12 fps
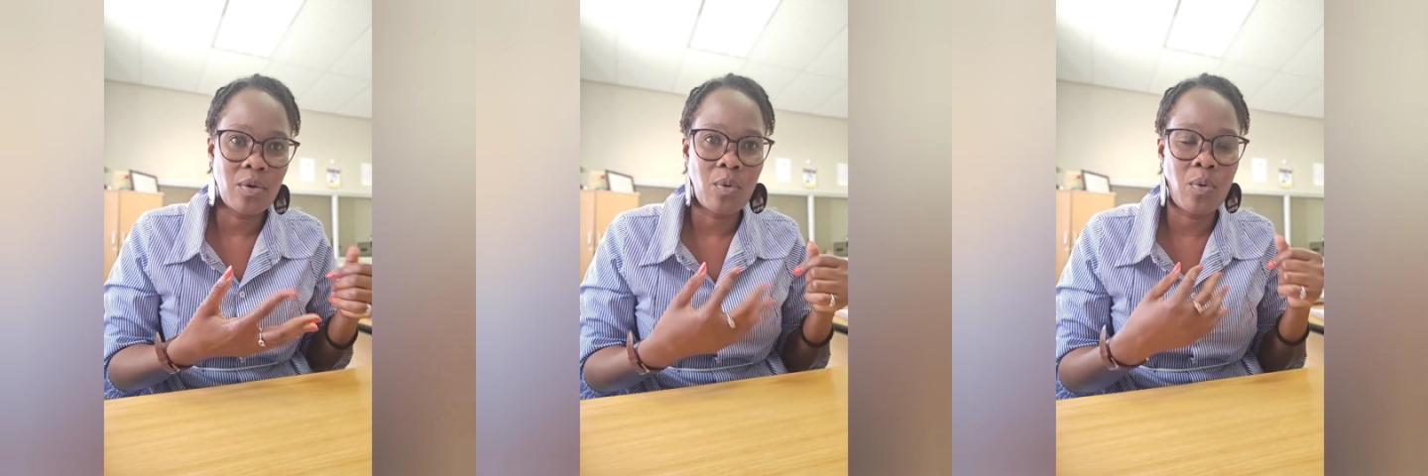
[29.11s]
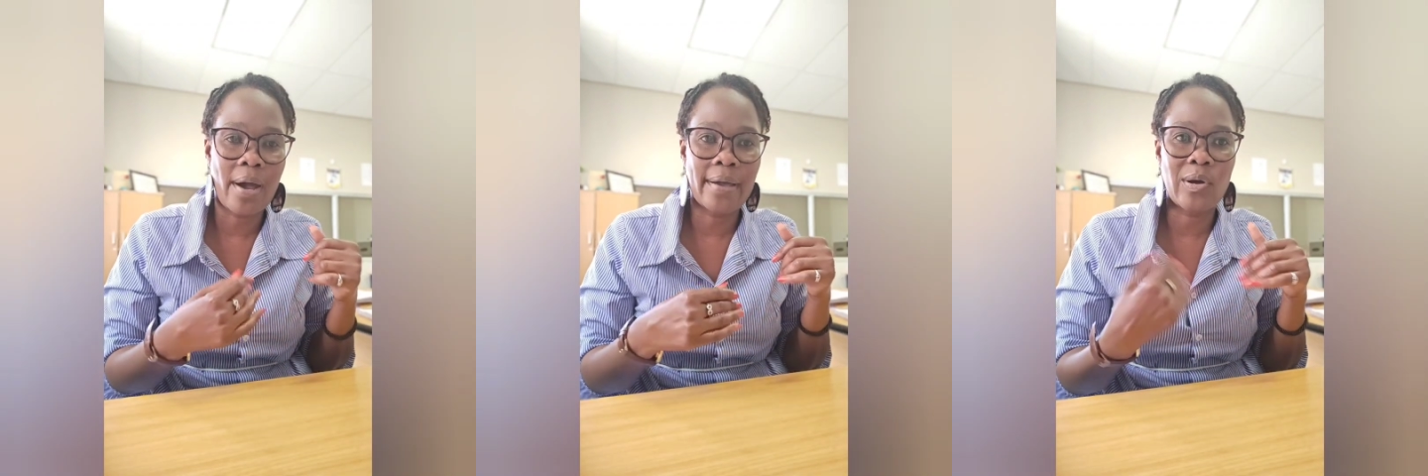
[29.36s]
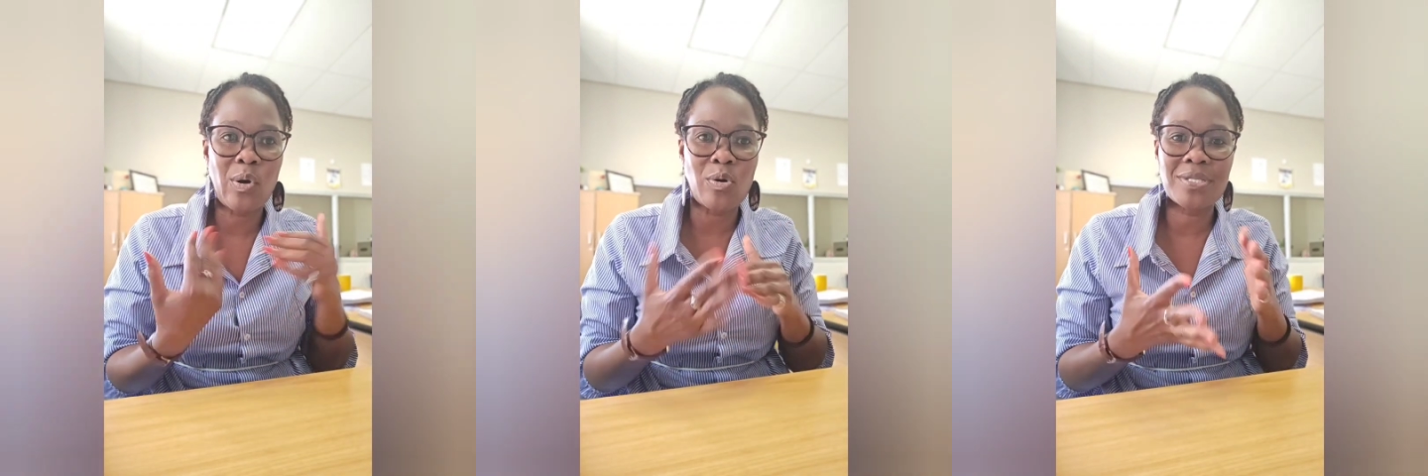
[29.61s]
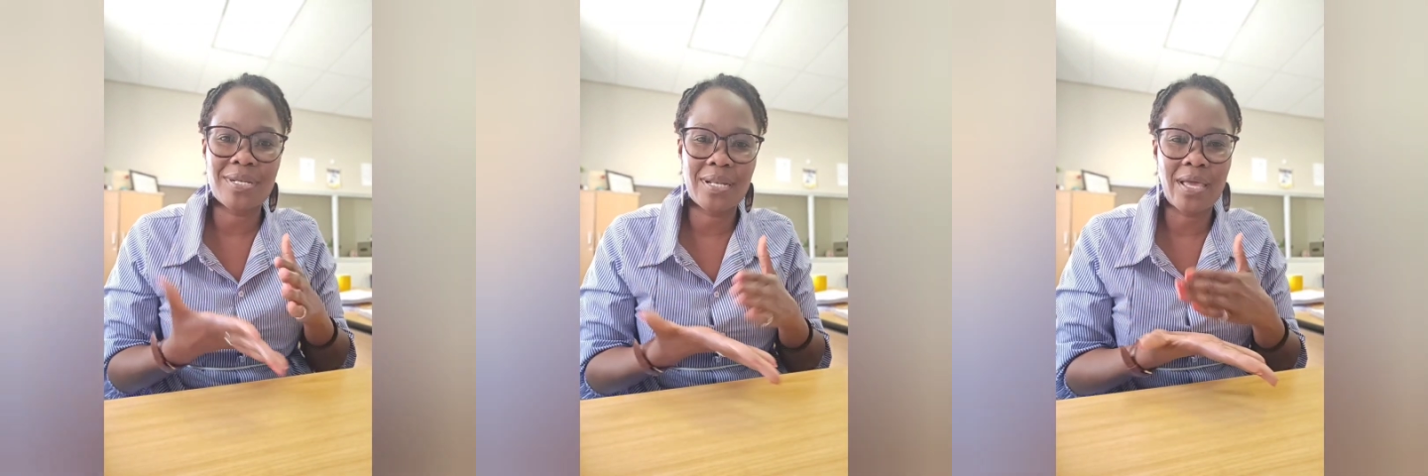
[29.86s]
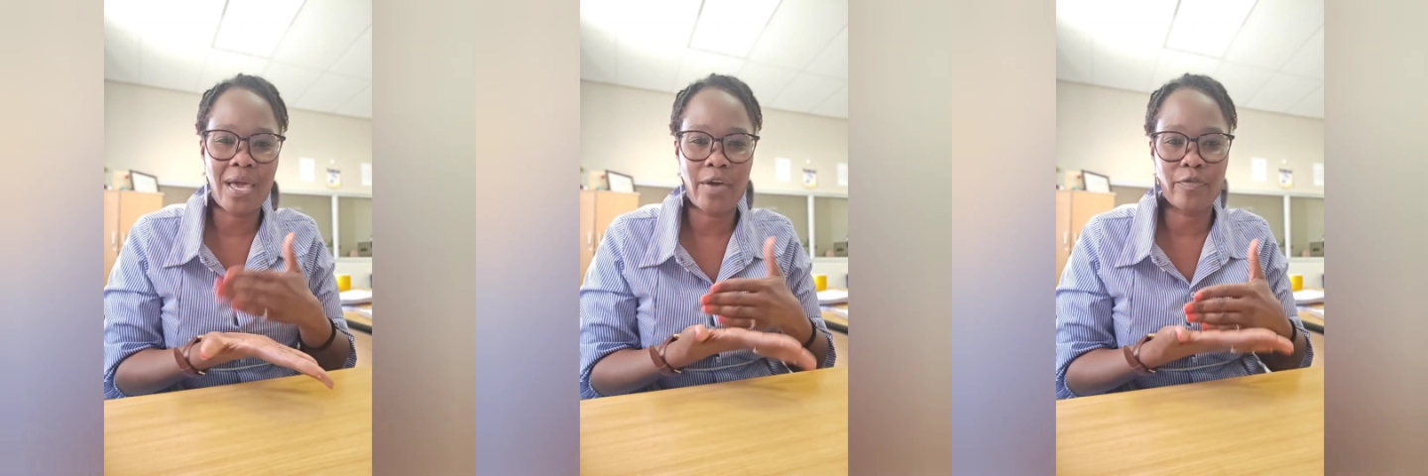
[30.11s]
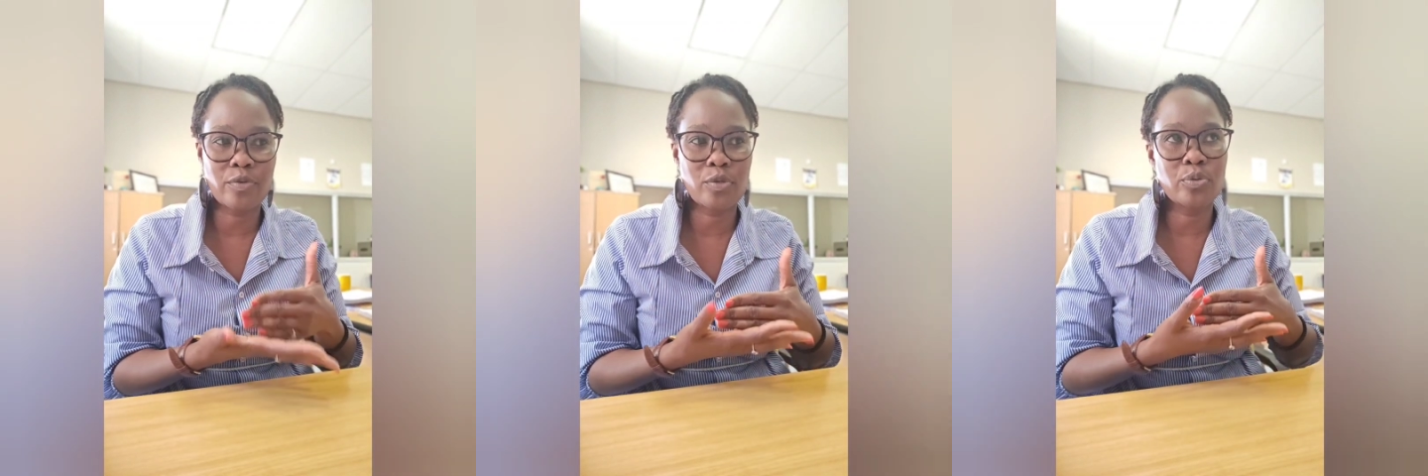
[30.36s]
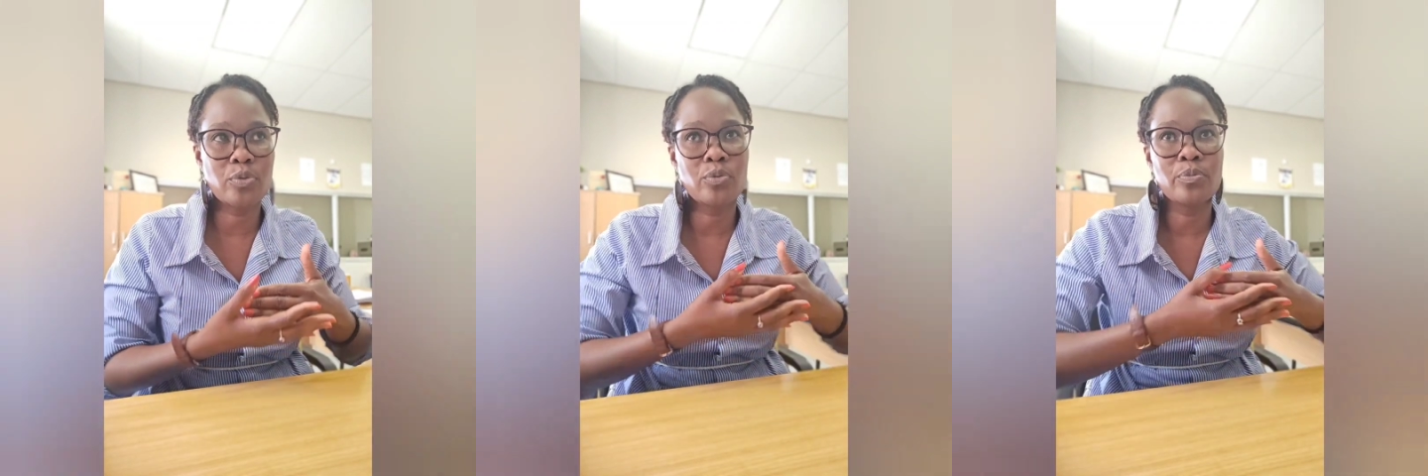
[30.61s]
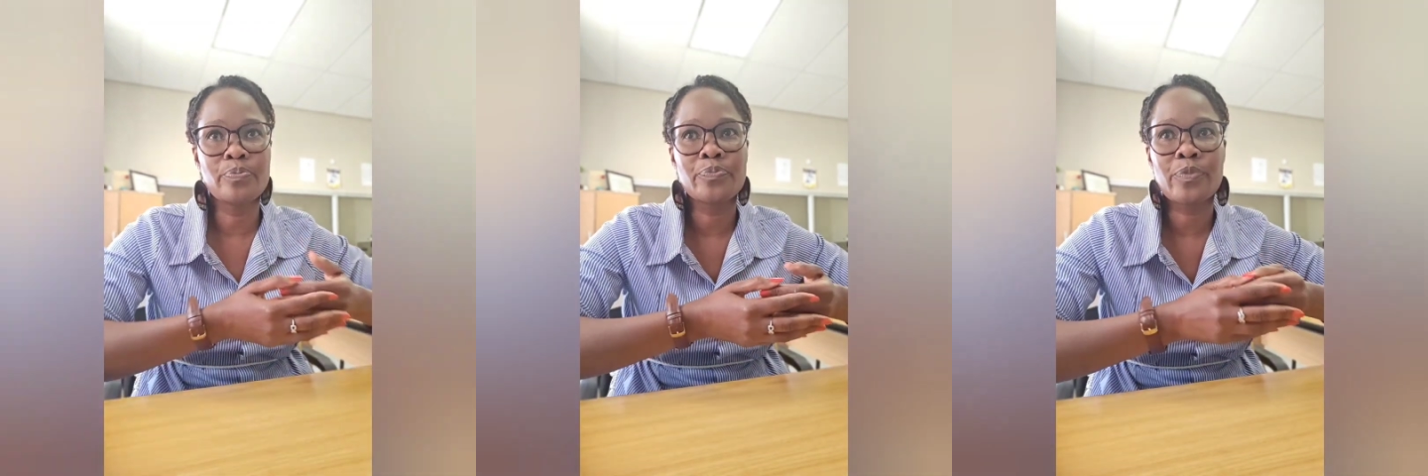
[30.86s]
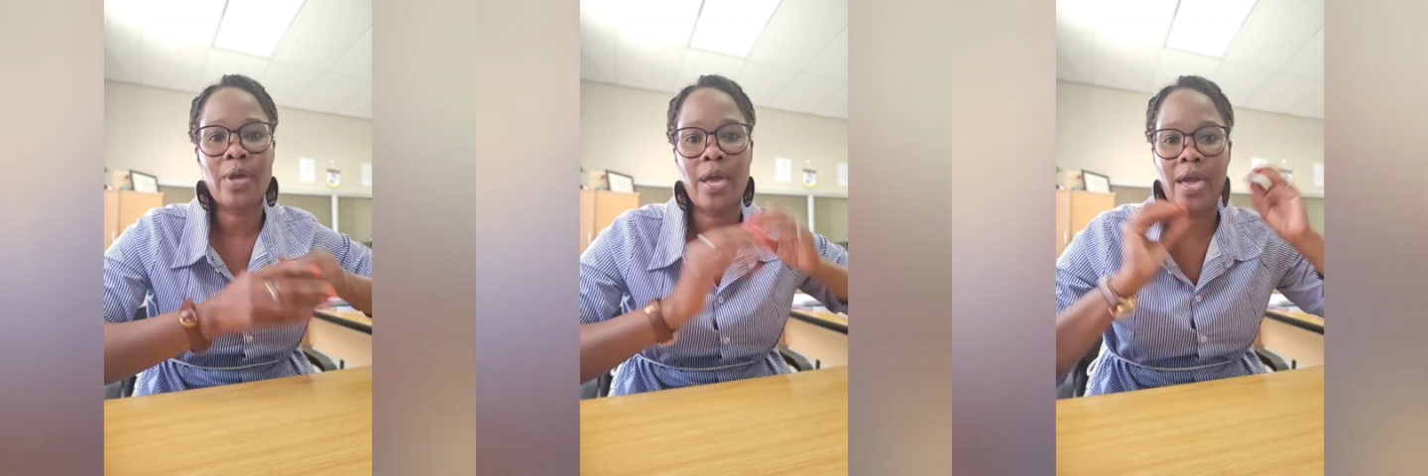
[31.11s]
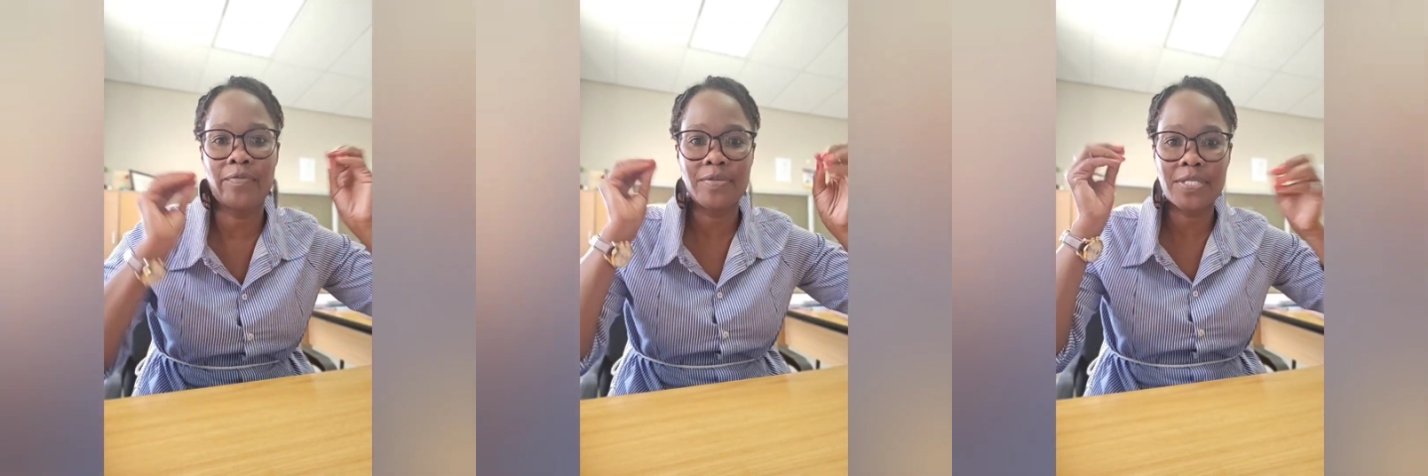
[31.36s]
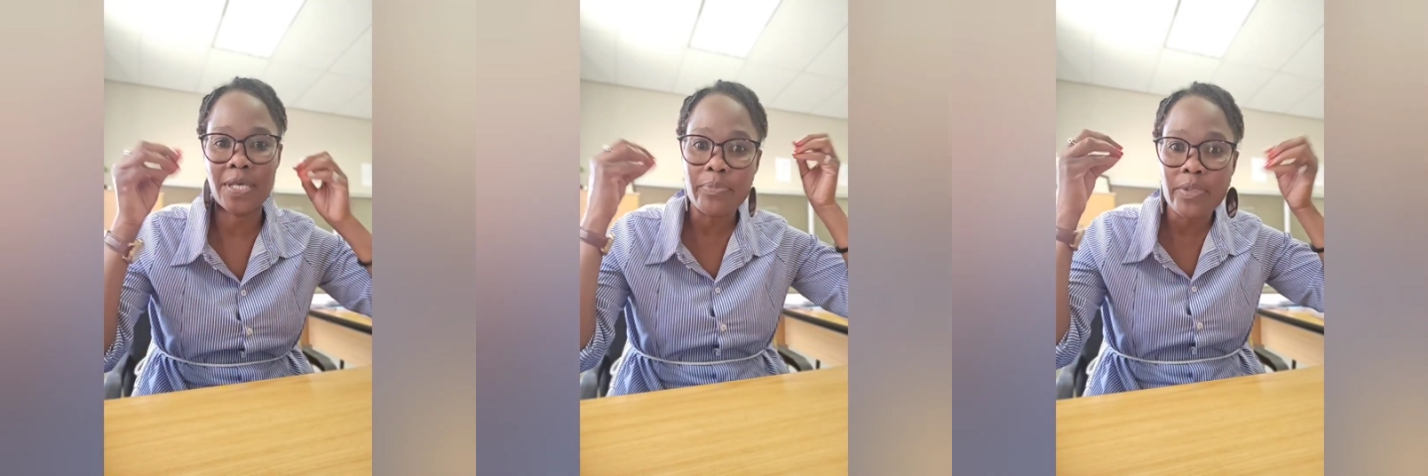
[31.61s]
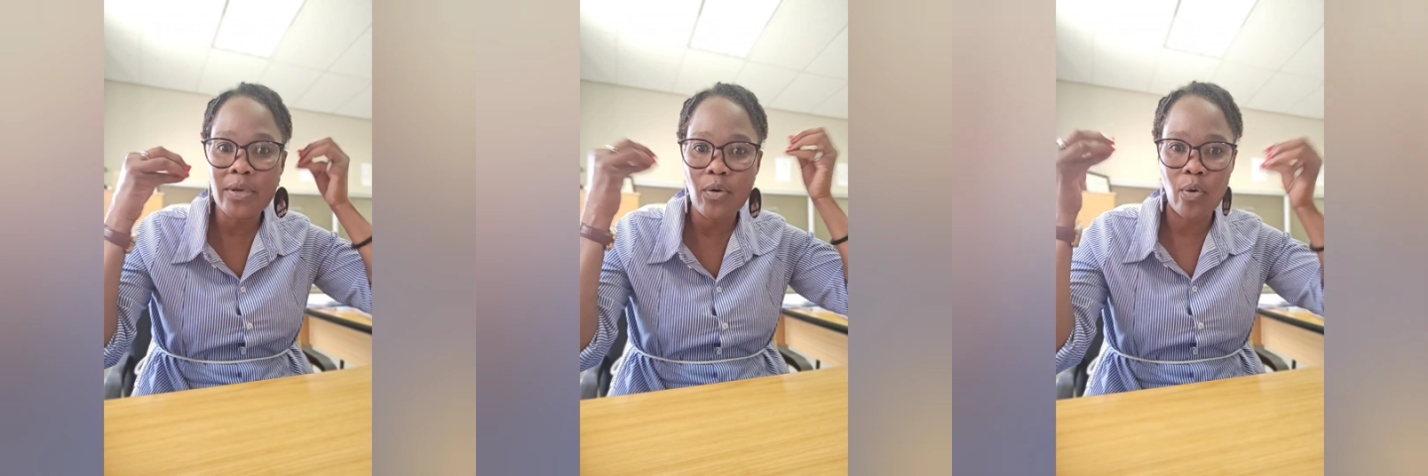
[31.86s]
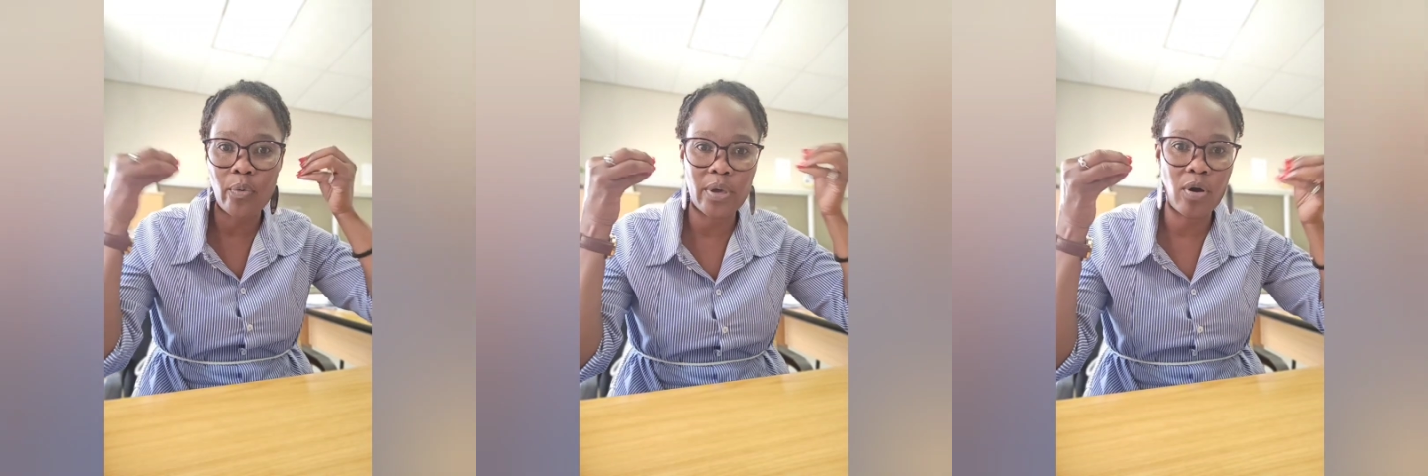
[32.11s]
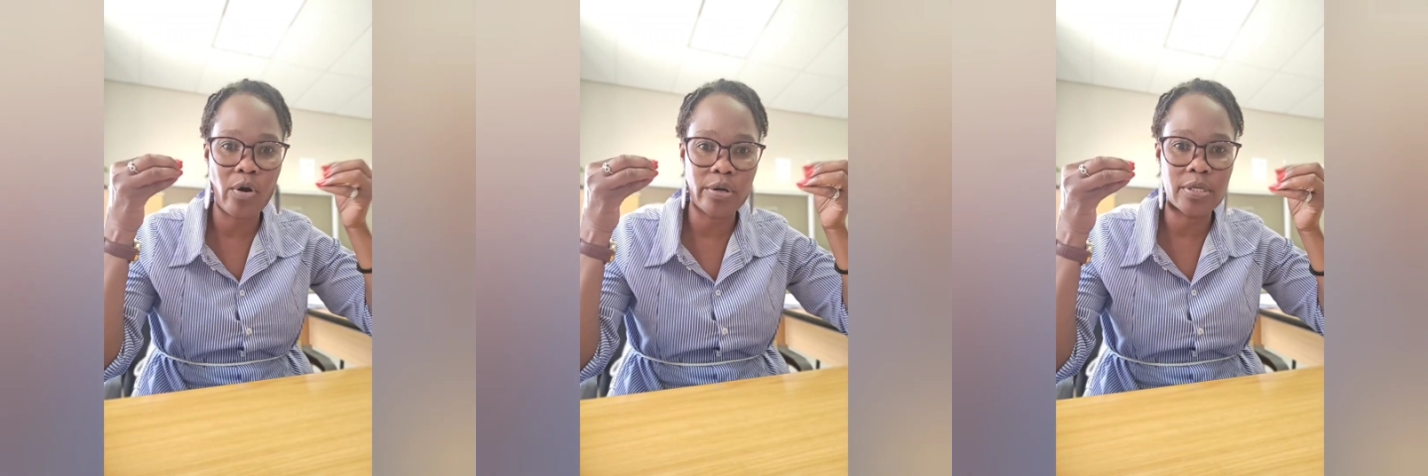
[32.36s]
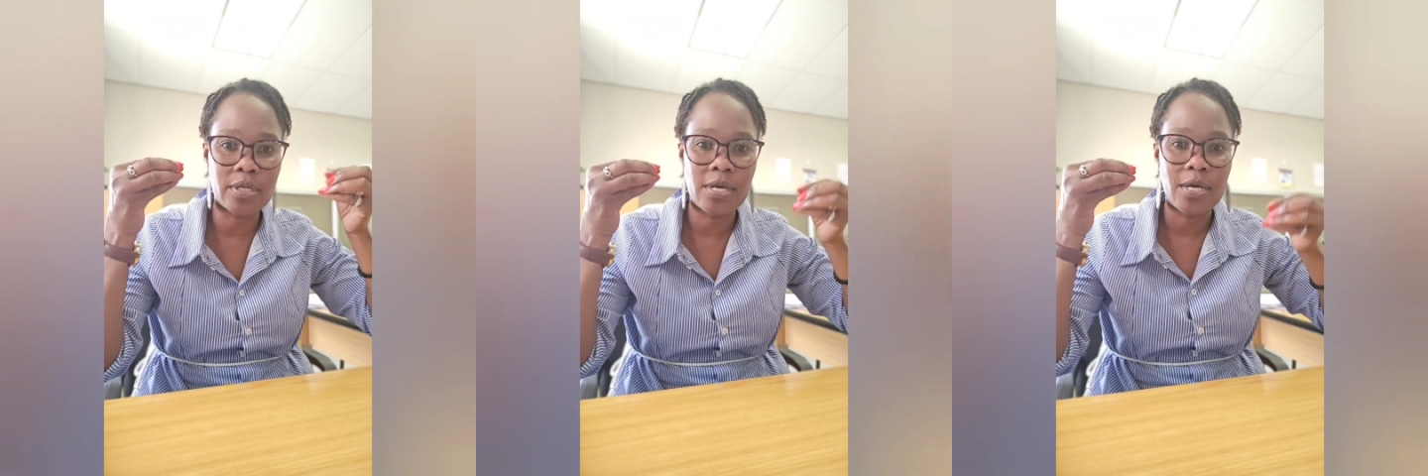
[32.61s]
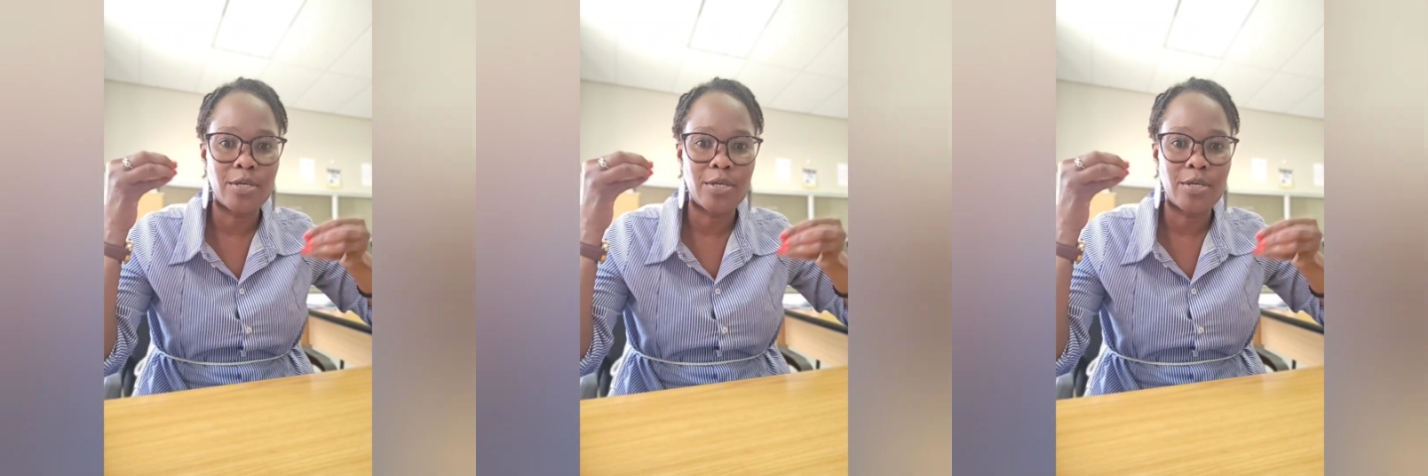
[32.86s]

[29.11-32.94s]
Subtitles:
or I constantly have to have something going on.